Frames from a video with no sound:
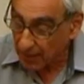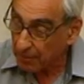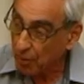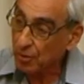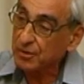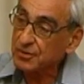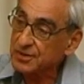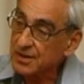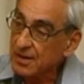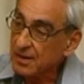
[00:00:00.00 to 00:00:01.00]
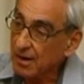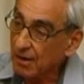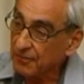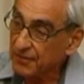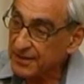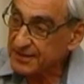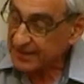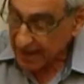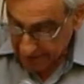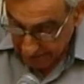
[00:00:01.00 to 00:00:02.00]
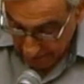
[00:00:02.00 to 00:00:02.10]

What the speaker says: the borders of the state.